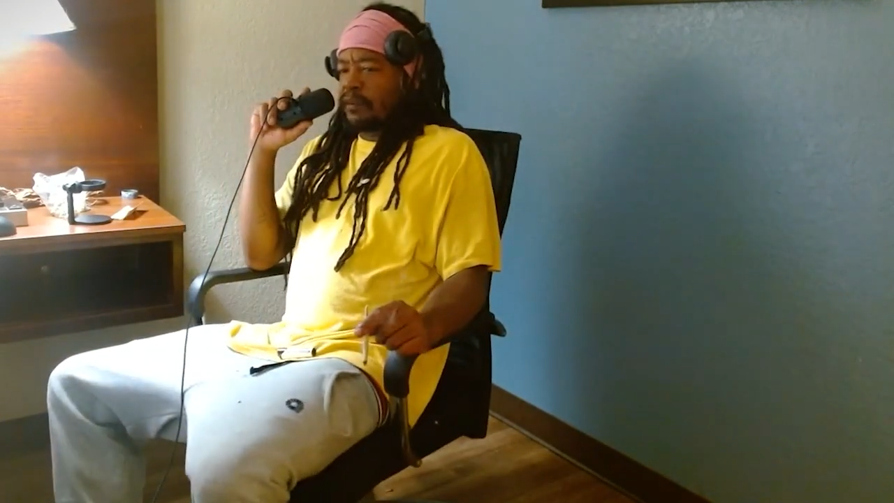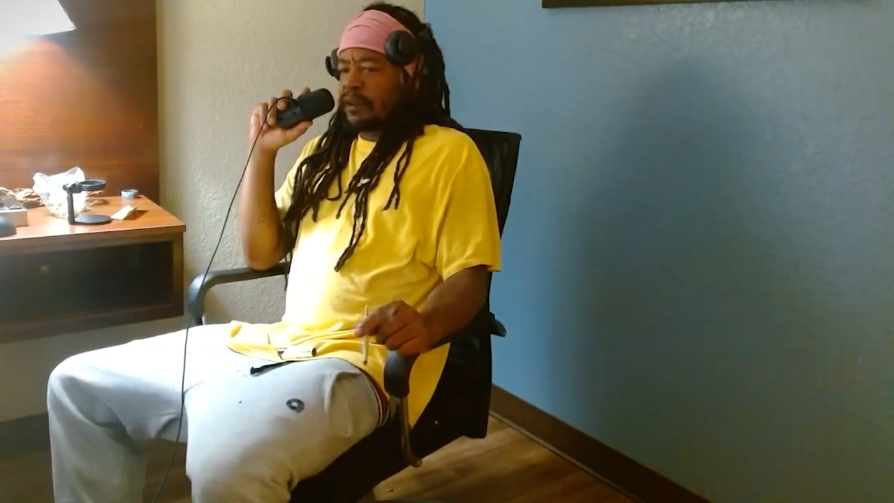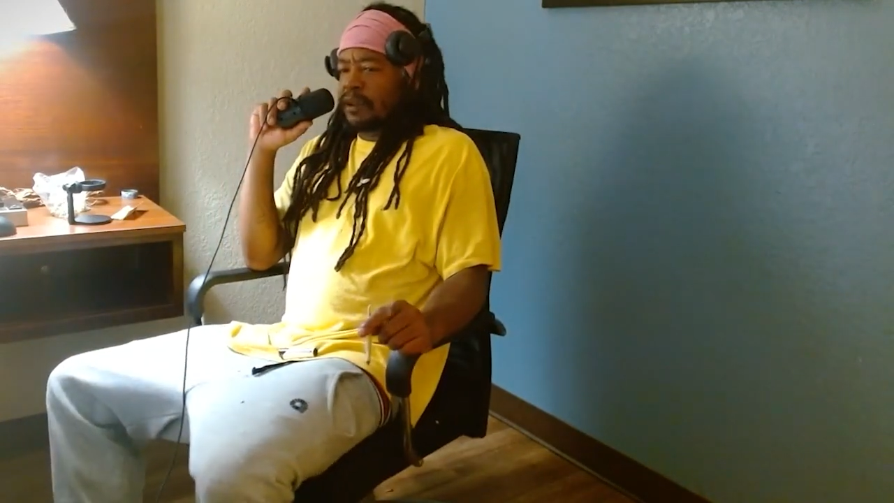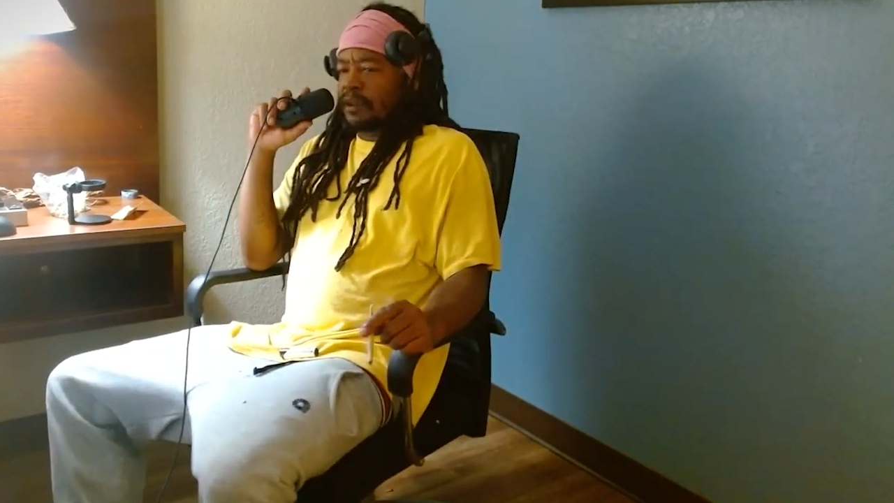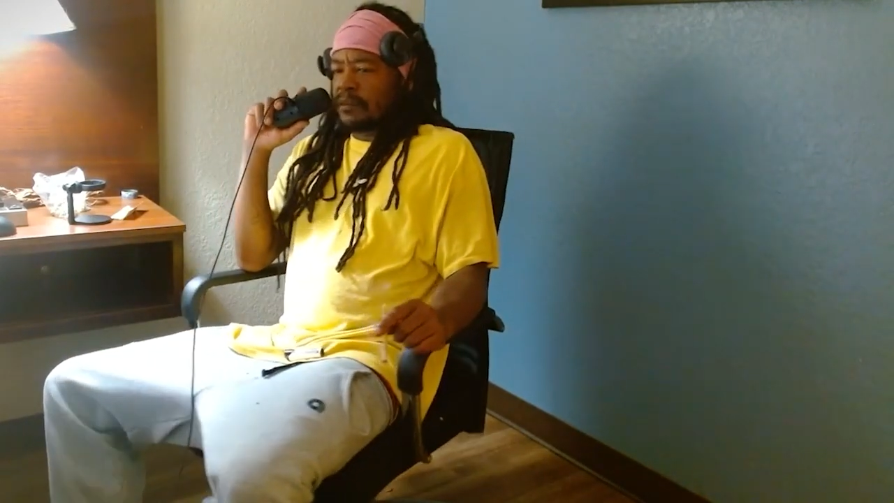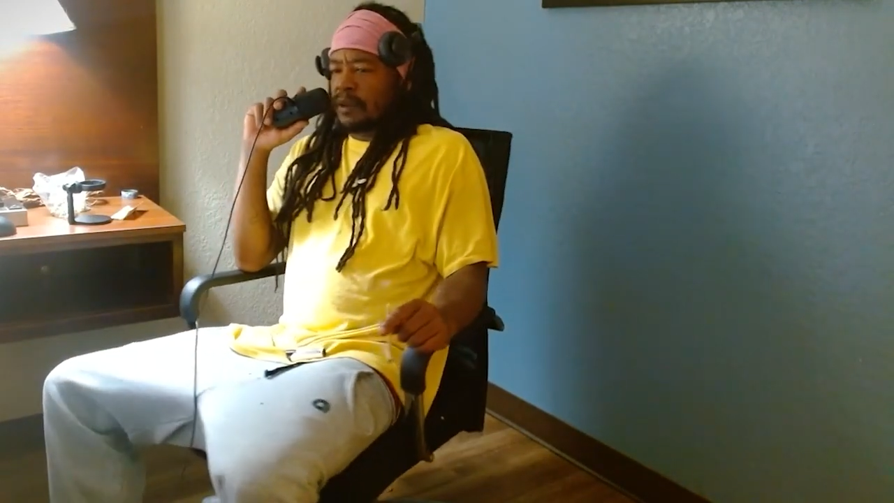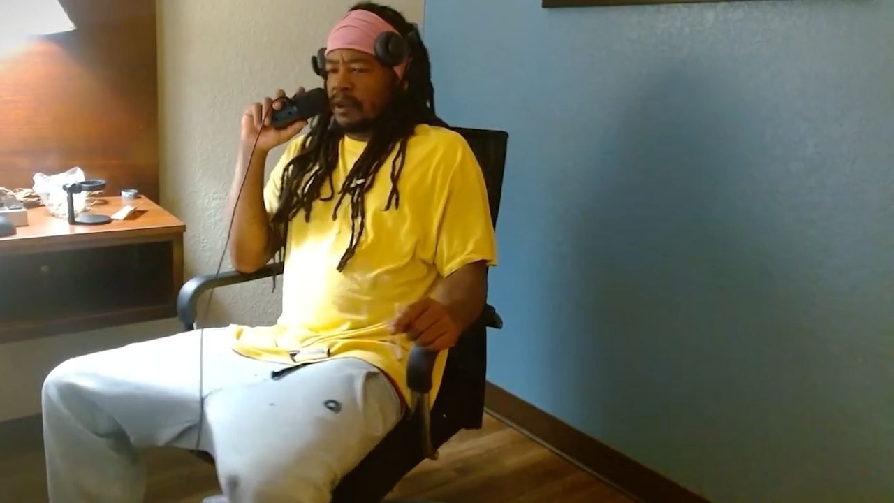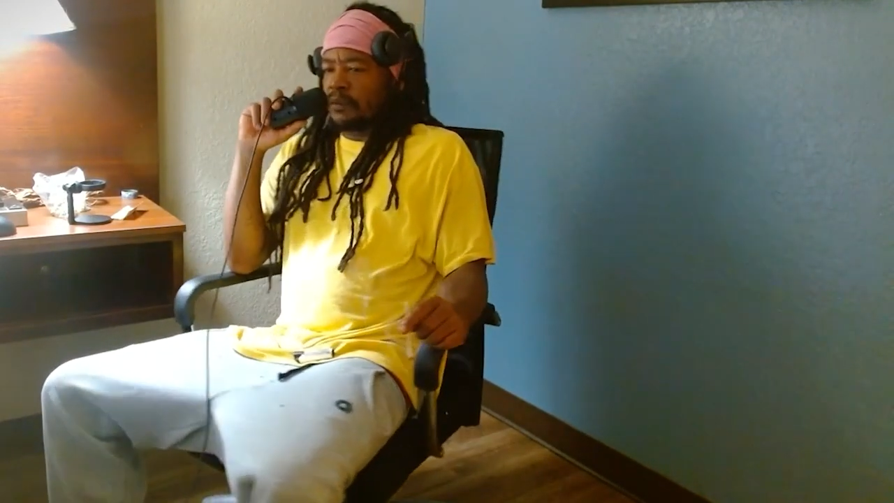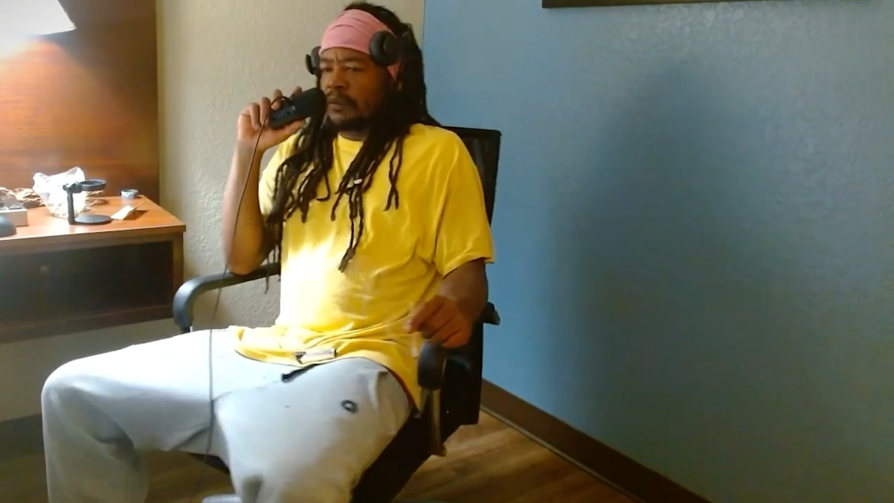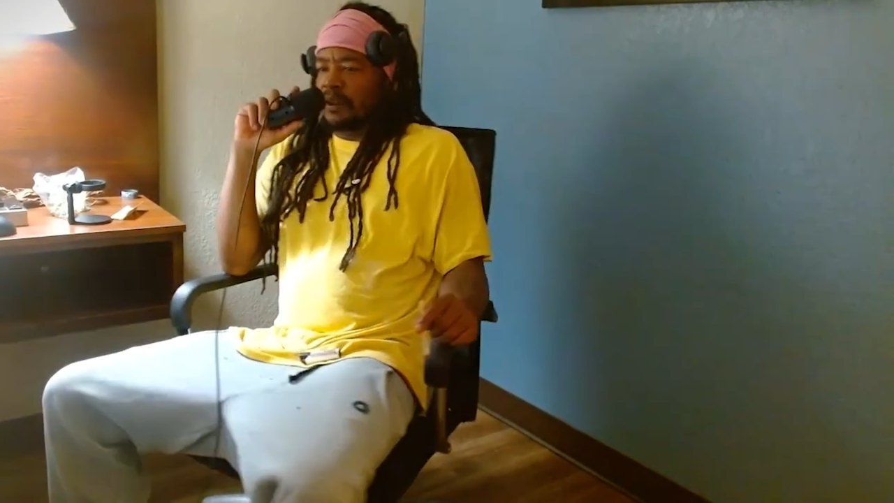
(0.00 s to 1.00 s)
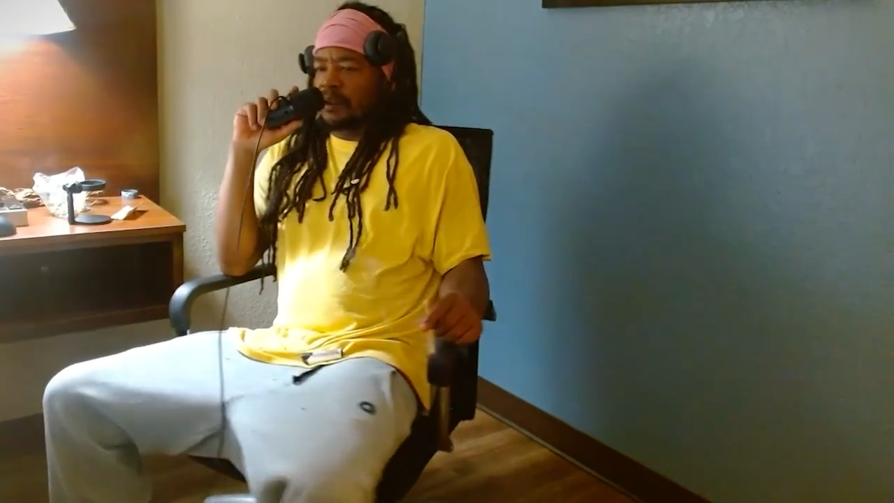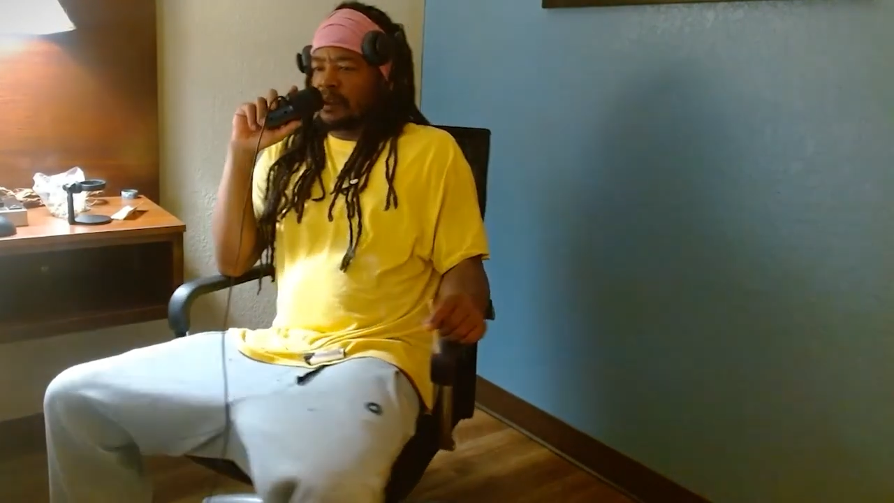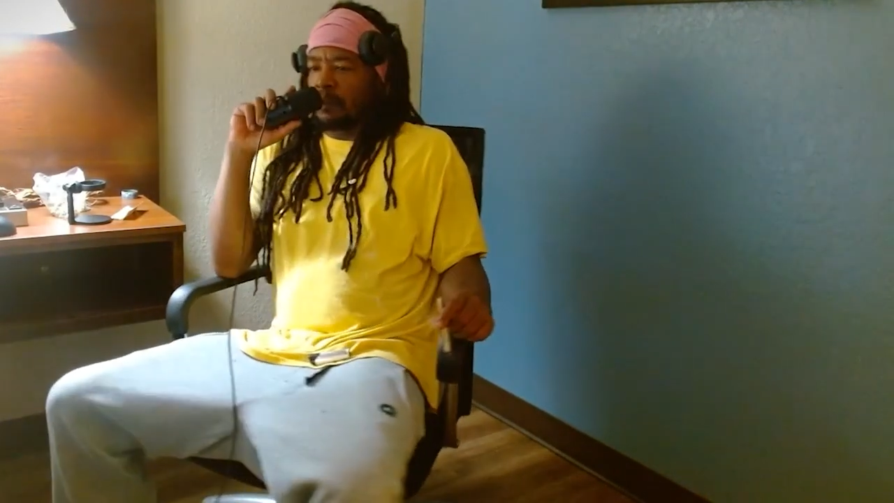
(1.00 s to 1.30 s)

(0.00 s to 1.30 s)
the earth isn't a